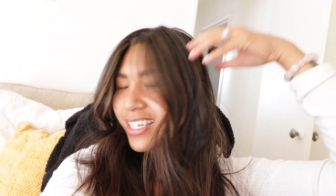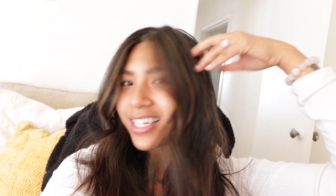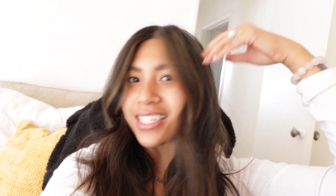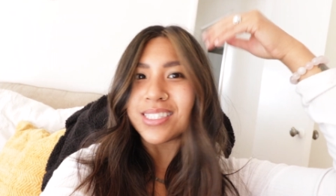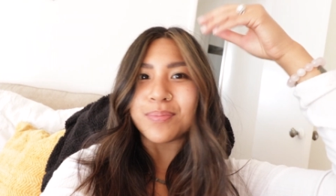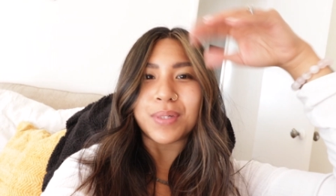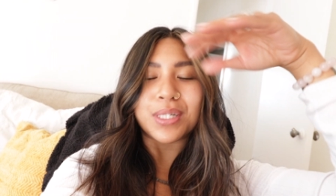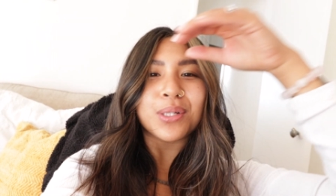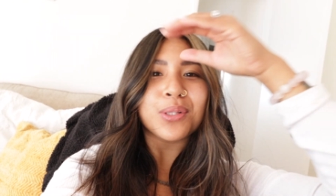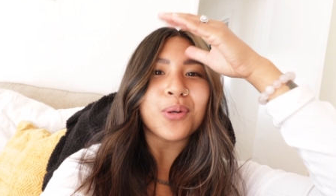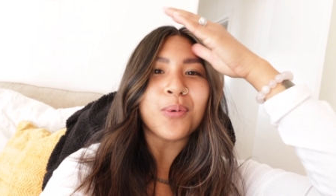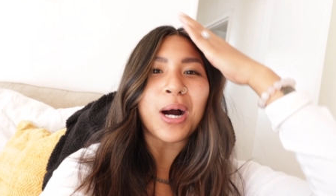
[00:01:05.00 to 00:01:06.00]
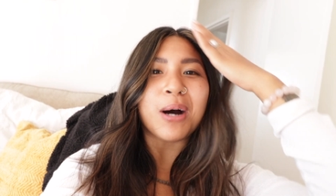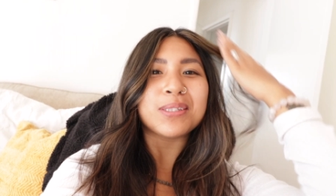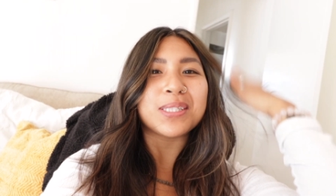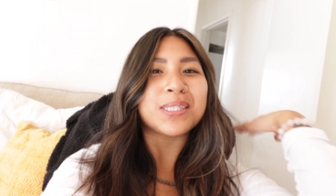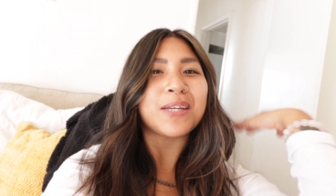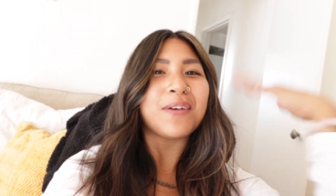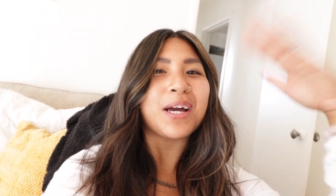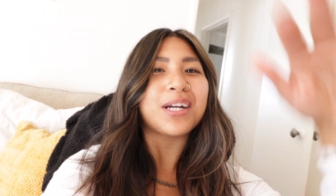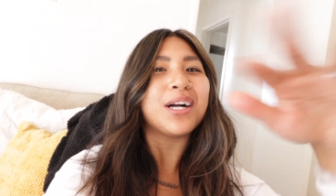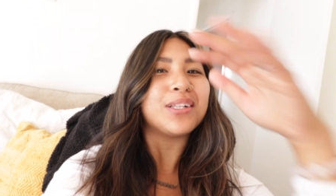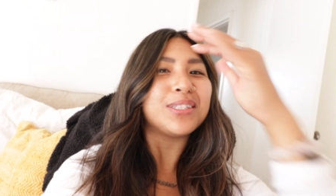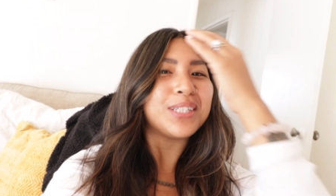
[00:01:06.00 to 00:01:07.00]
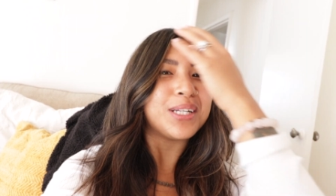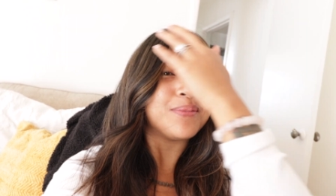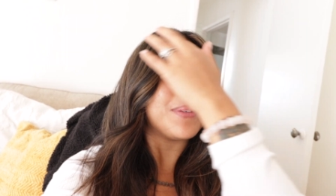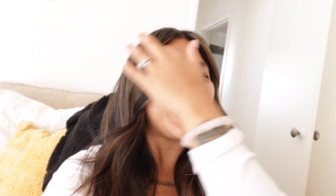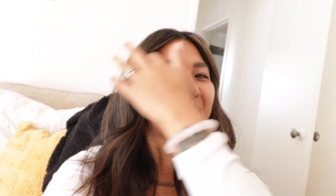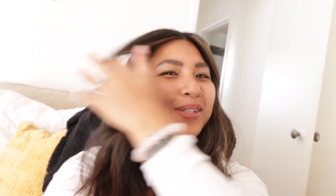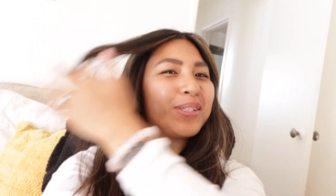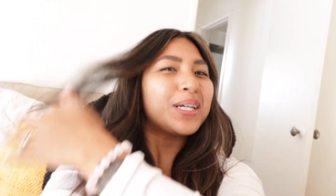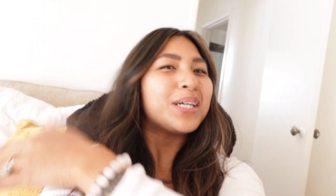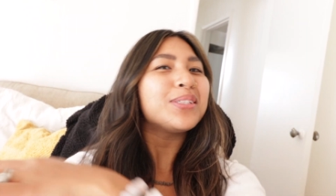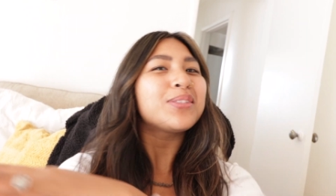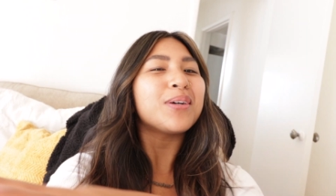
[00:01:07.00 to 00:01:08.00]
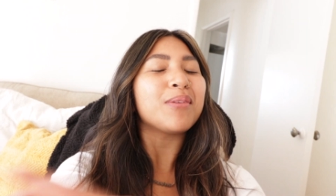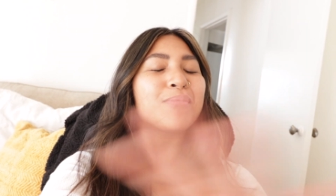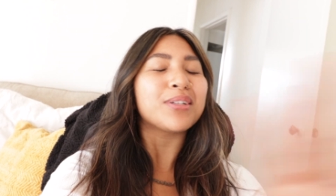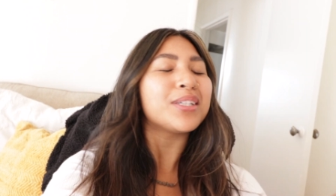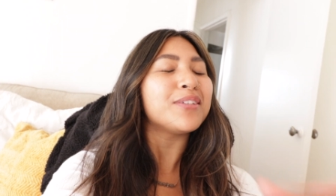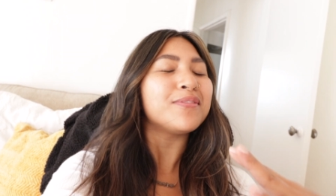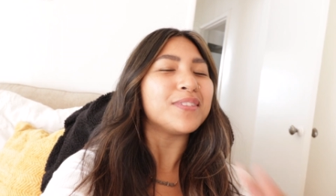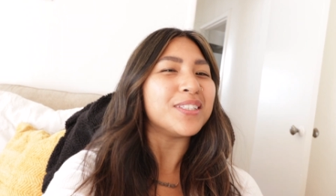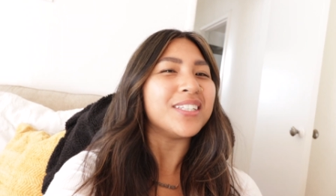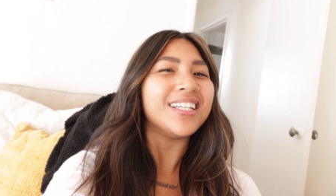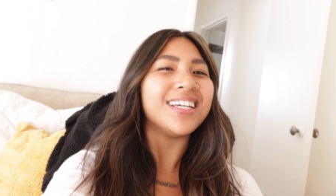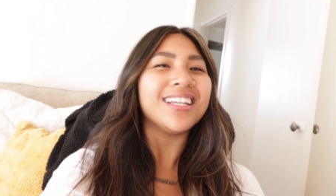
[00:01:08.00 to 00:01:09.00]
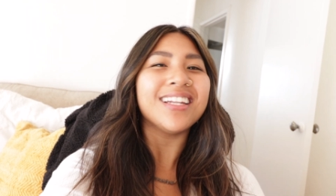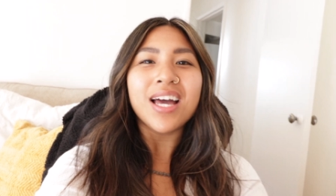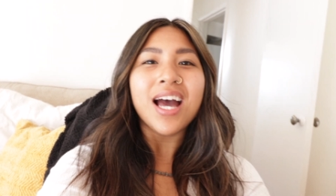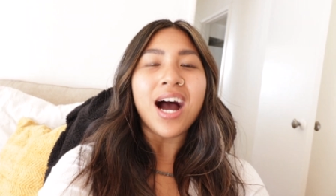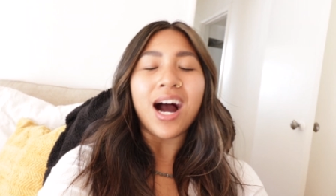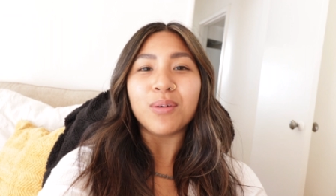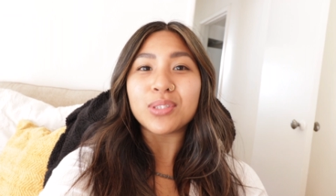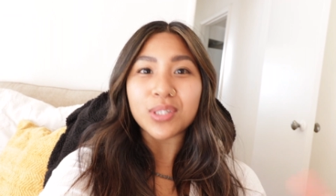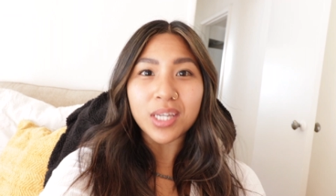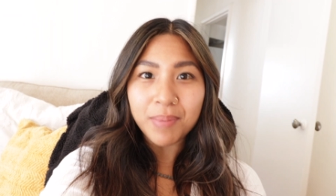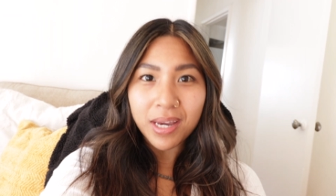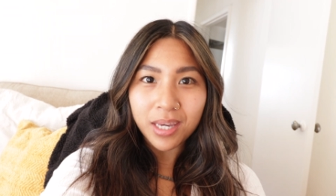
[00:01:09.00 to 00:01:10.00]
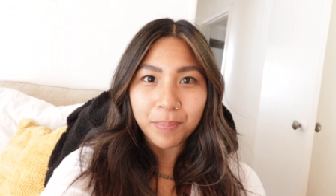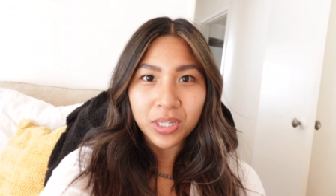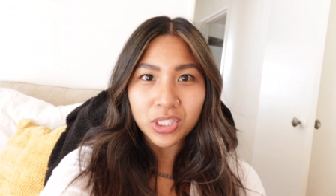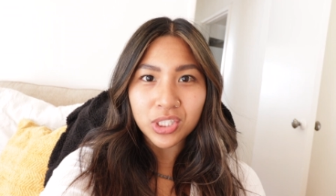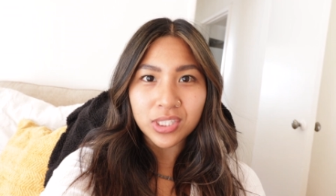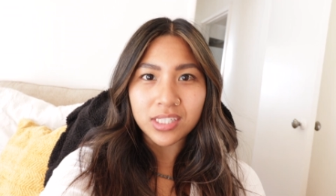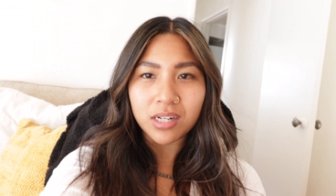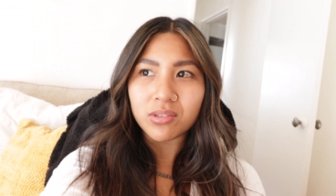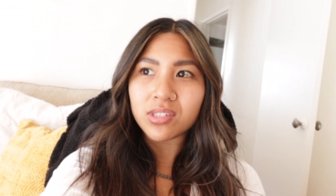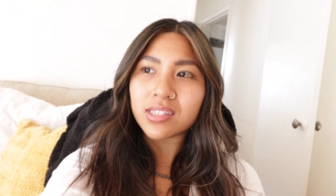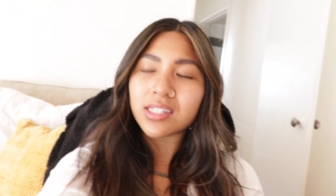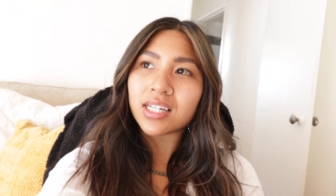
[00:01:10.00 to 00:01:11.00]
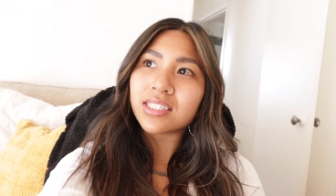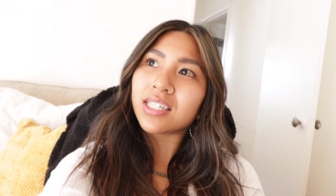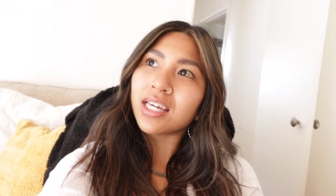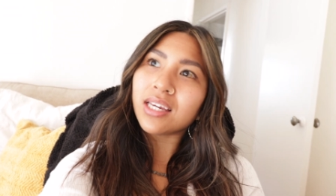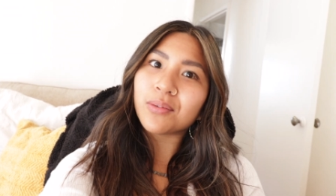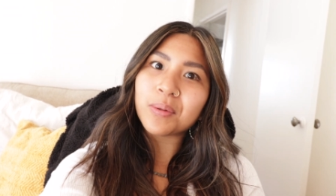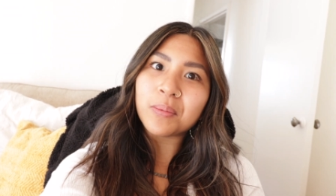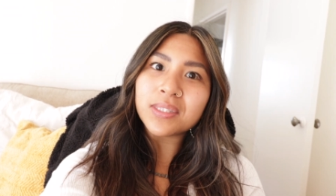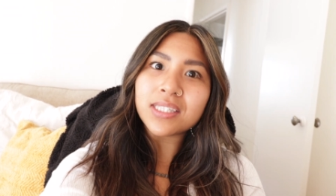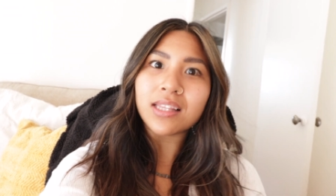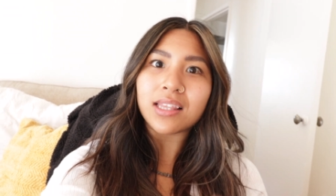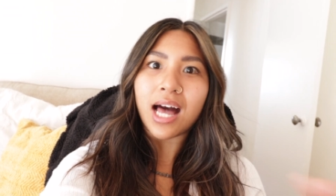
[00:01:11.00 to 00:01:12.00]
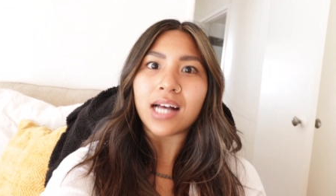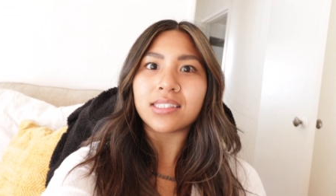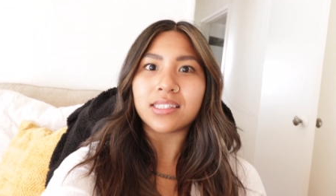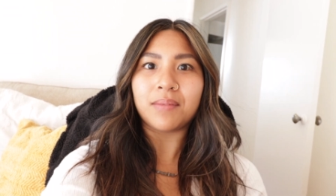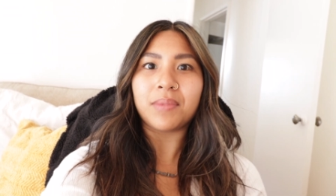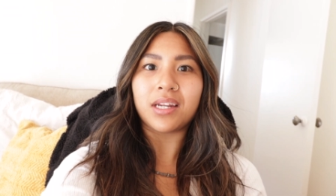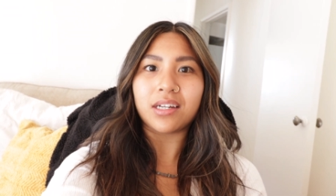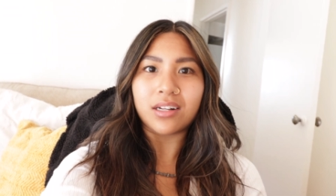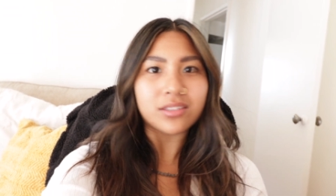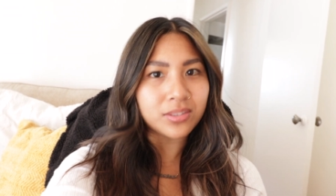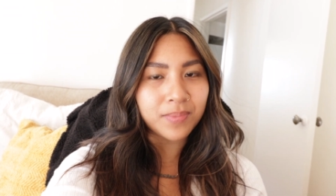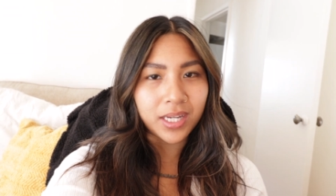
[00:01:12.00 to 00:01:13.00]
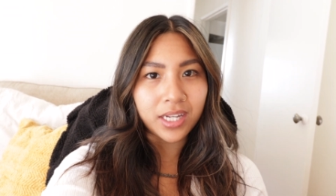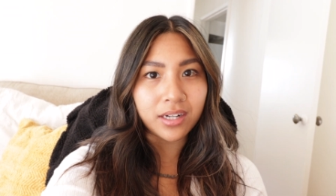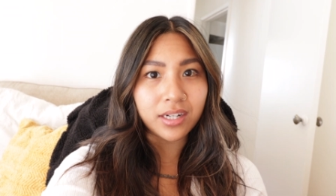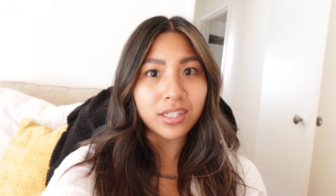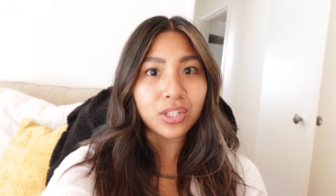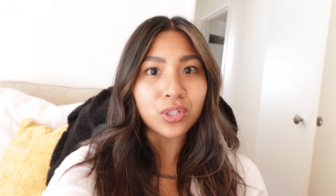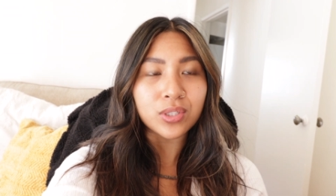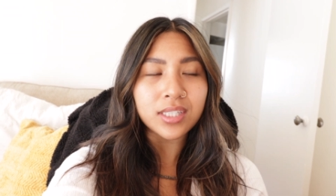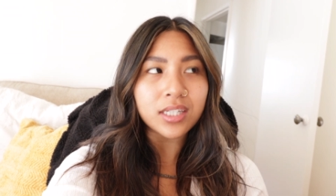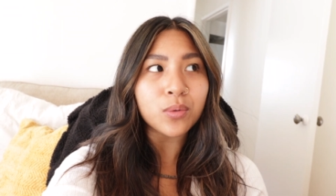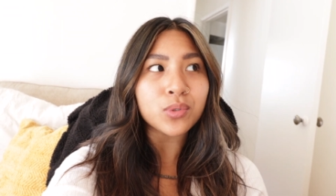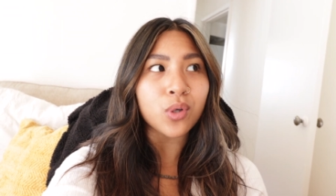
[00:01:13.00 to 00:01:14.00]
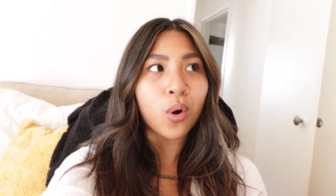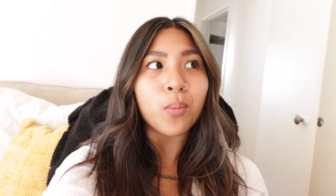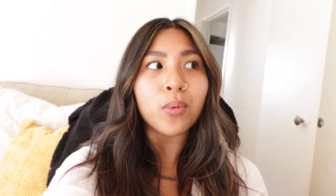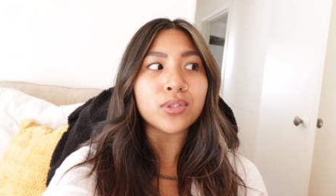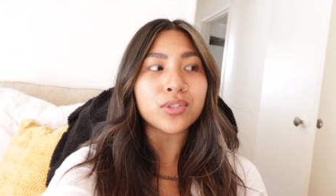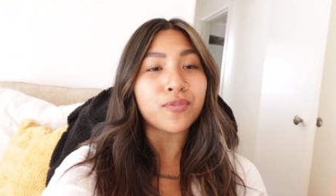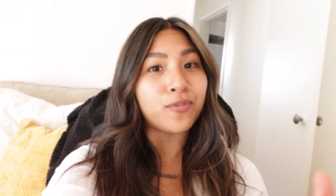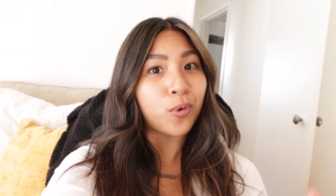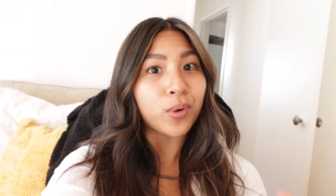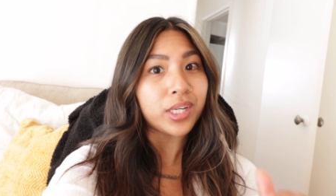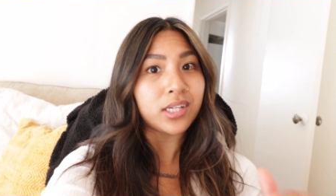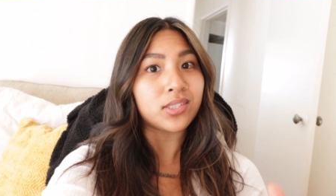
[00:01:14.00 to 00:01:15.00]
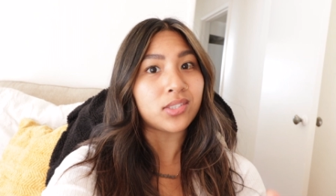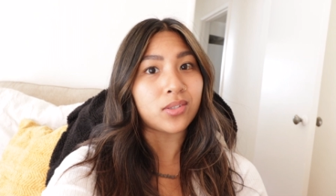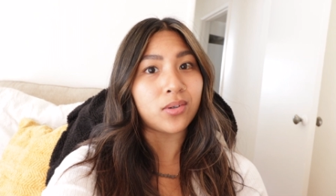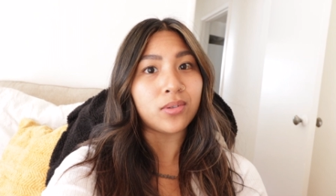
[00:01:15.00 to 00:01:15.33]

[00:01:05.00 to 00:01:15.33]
It's been a little while since I've had color done in my hair, you guys, so I'm really feeling it. I was looking back at pictures and I was just like, dang, when was the last time that I colored my hair? And it looks like it was almost four years ago.